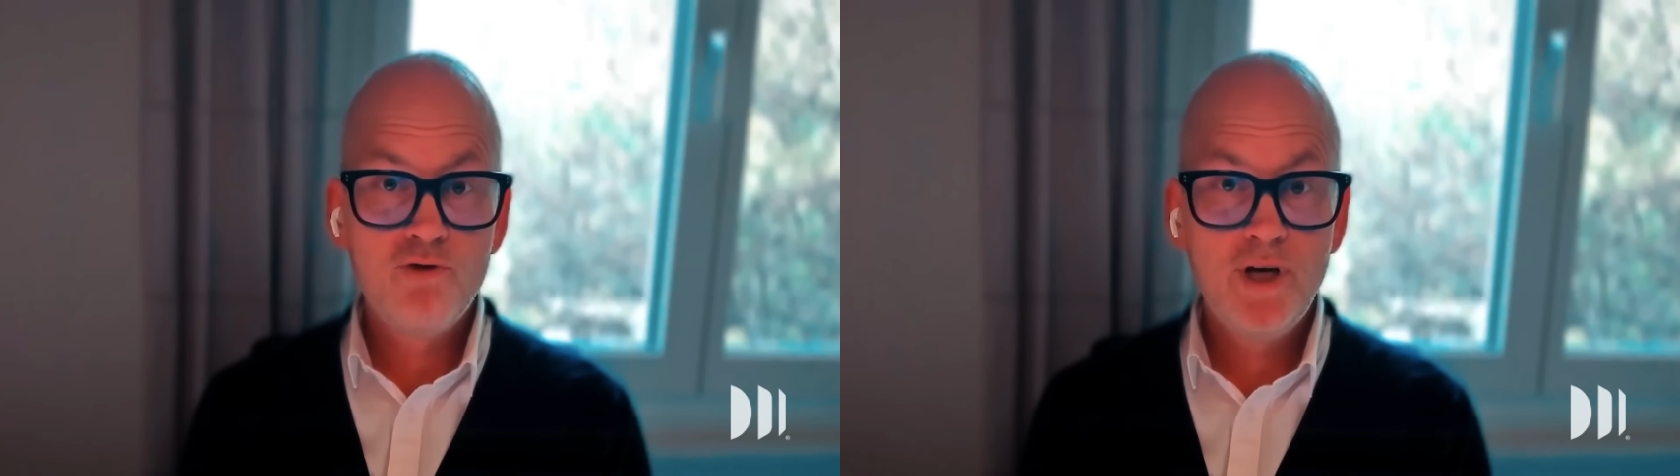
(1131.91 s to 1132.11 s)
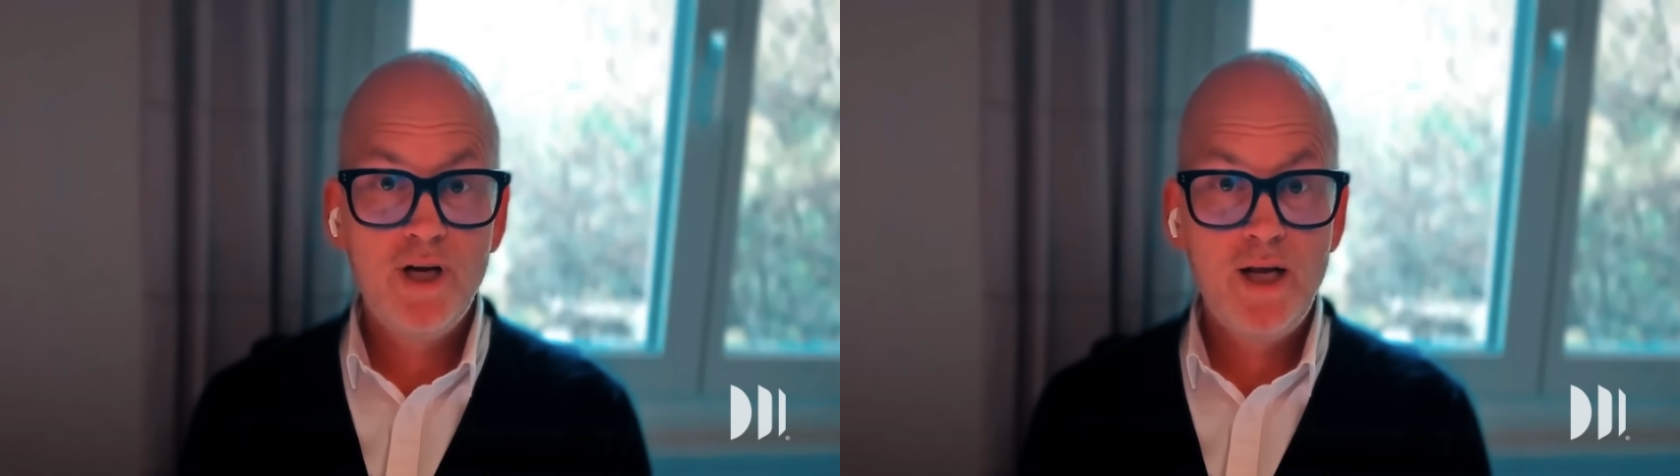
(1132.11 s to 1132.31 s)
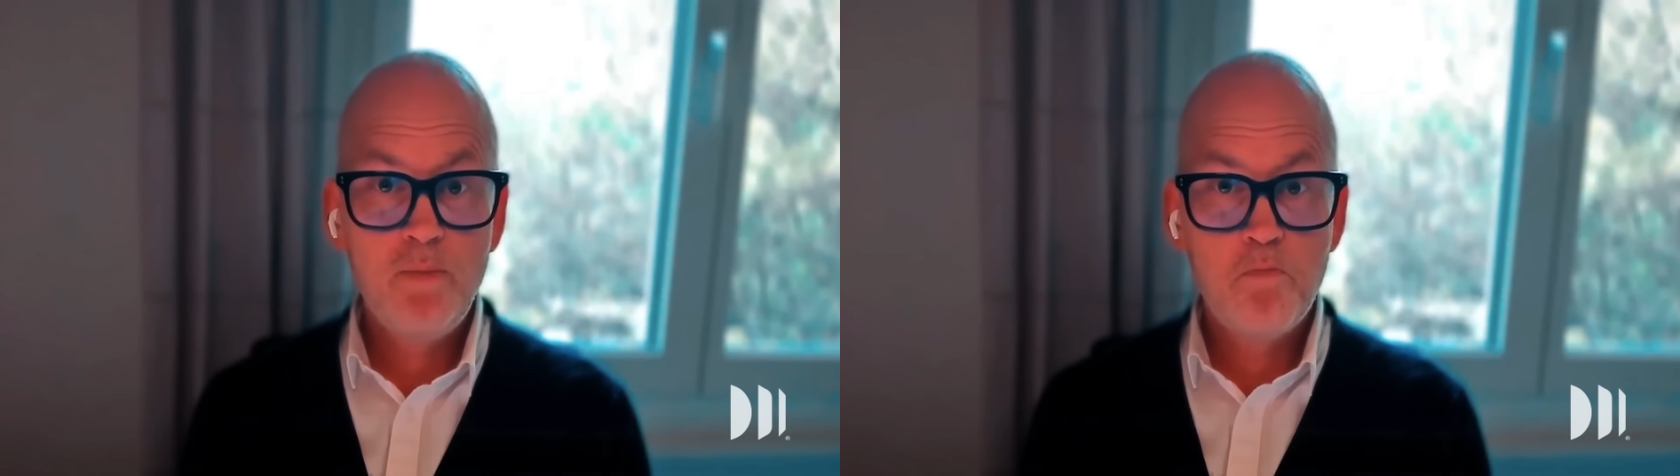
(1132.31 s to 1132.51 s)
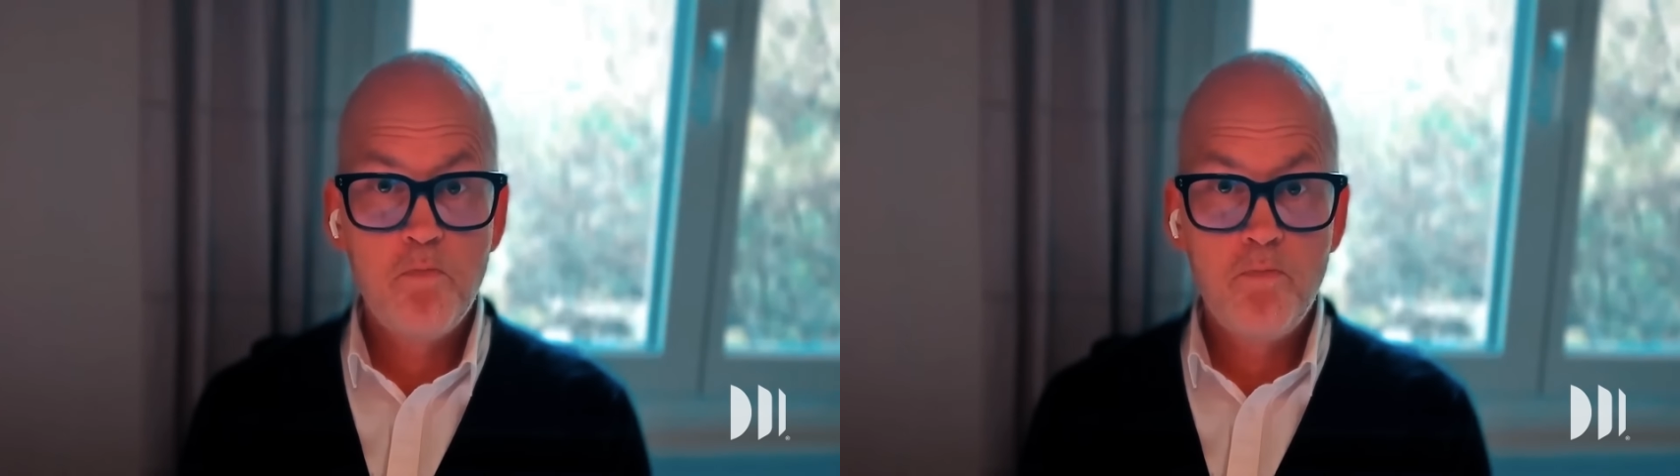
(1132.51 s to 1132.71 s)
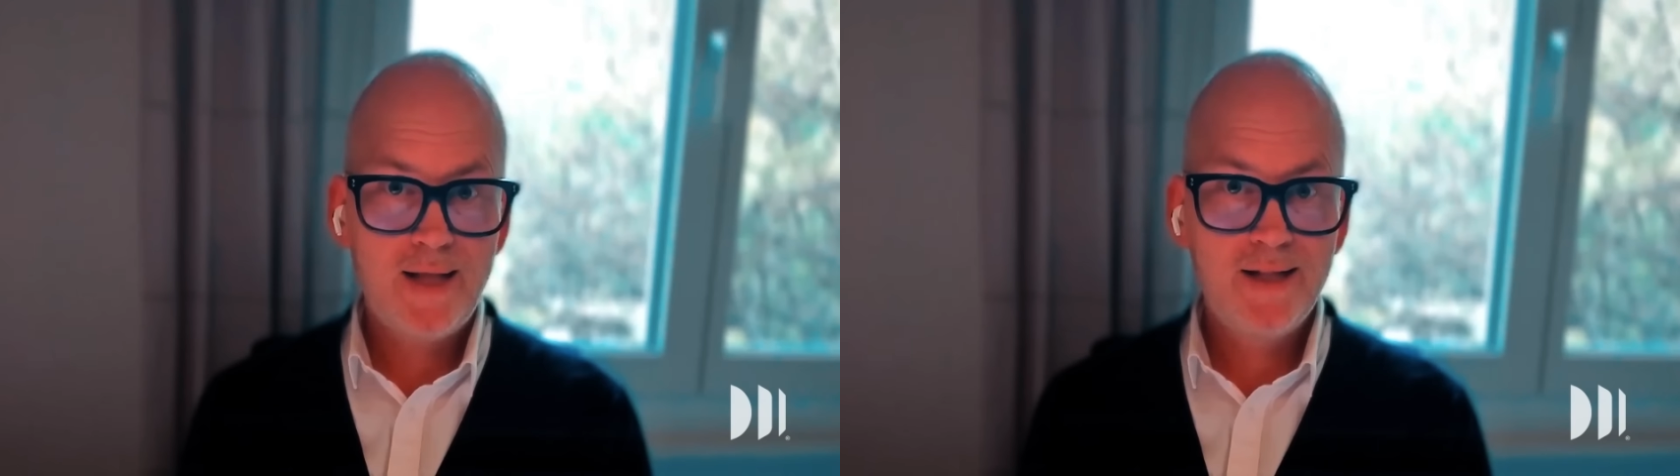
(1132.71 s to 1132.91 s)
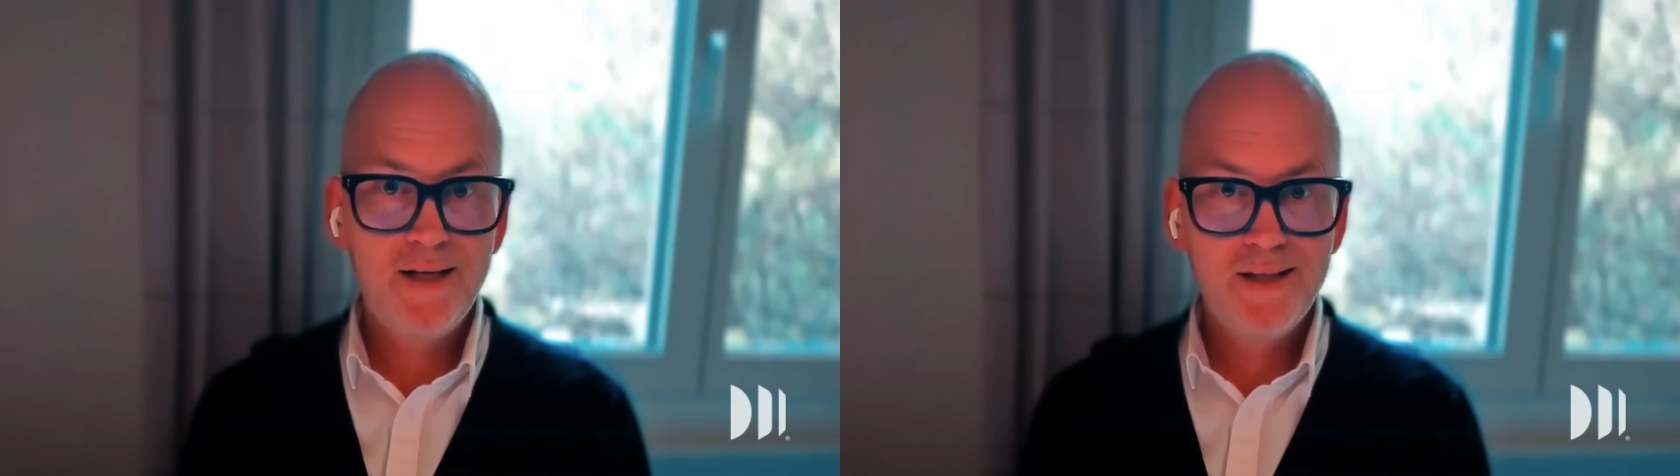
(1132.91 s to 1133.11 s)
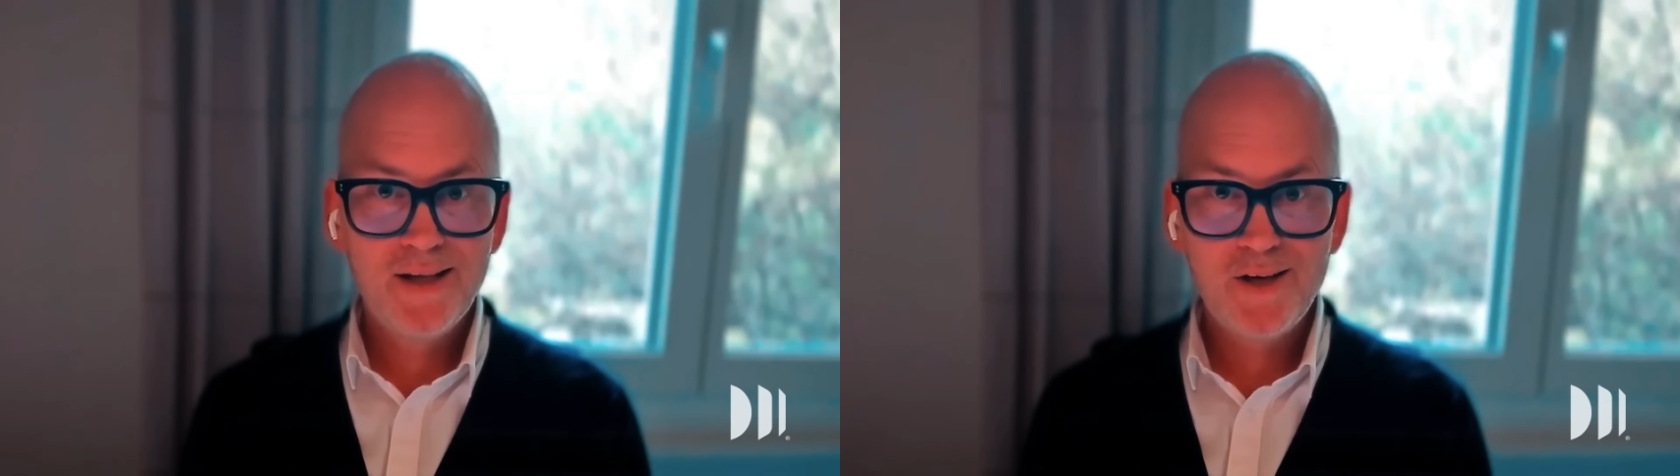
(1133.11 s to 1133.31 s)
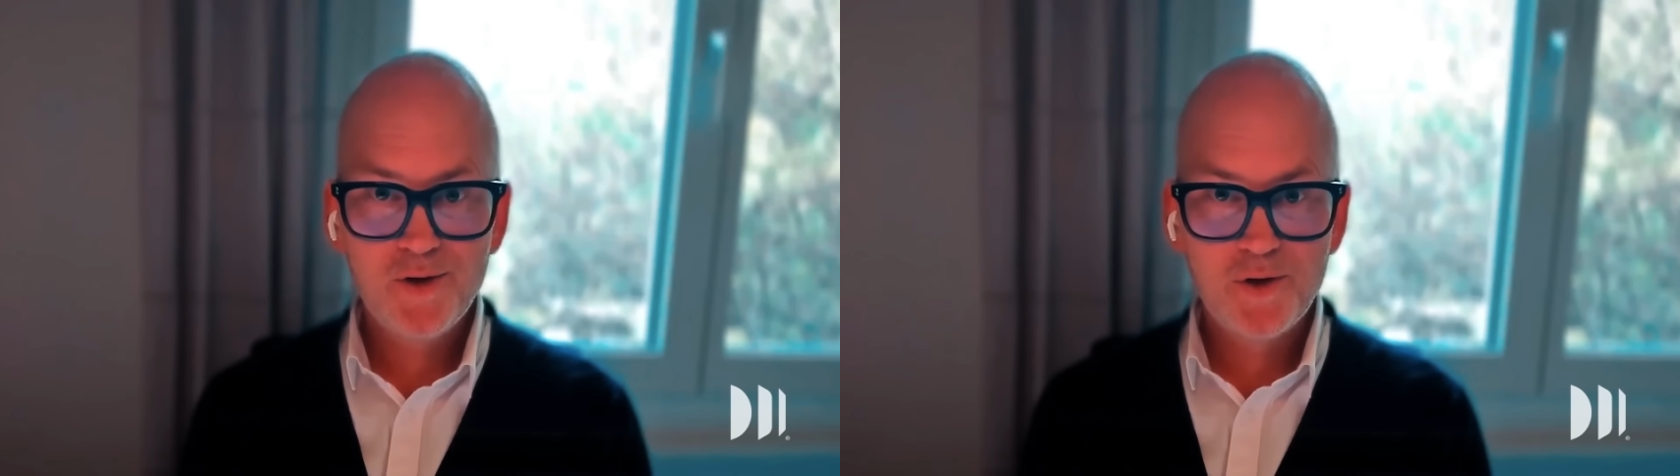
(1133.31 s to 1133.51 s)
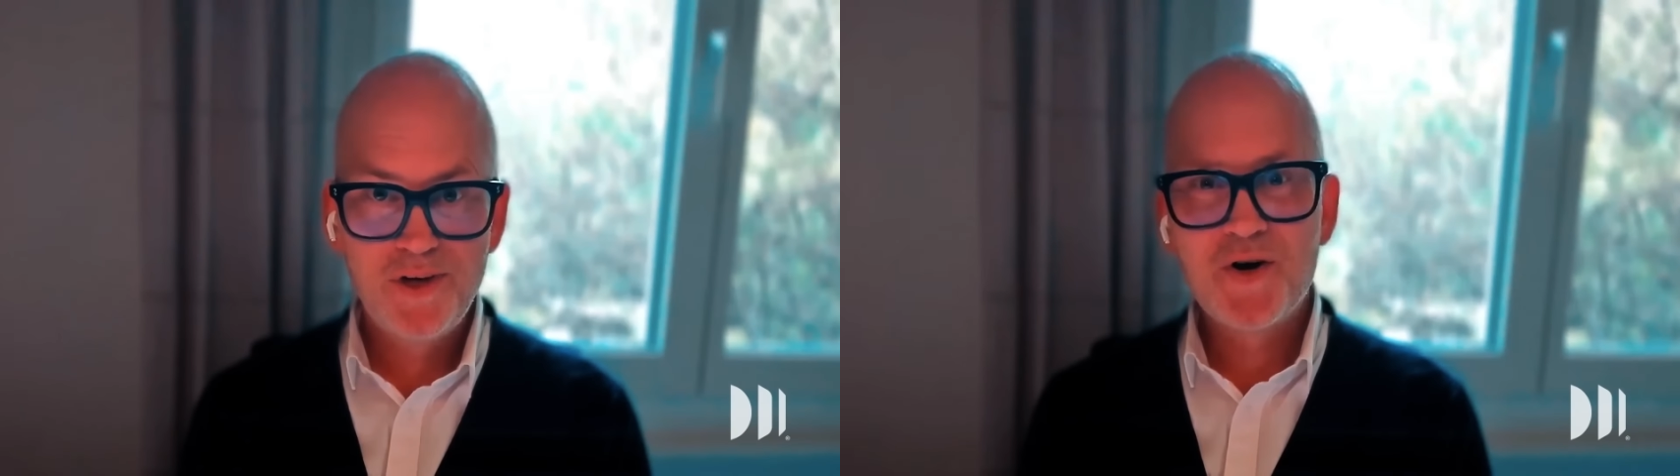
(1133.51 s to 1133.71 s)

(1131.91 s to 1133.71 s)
a really bad leader